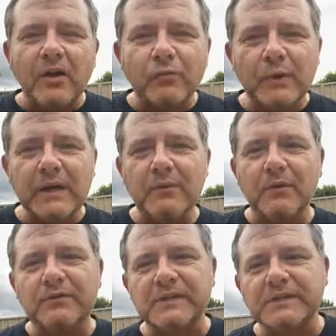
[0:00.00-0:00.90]
that I really
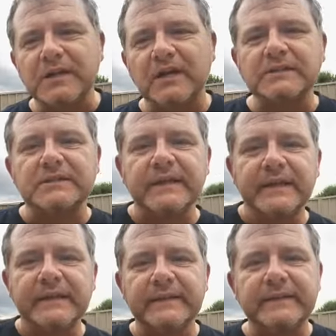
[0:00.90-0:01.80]
want to discuss
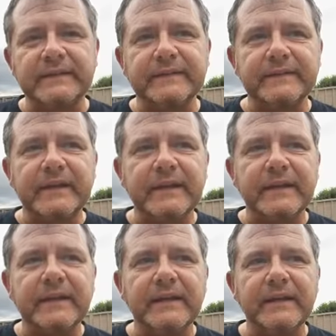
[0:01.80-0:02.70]
is
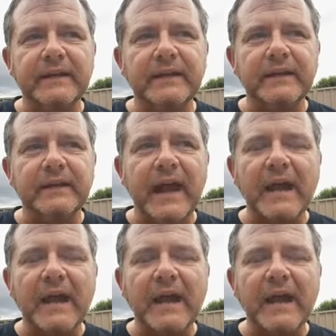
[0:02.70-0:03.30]
the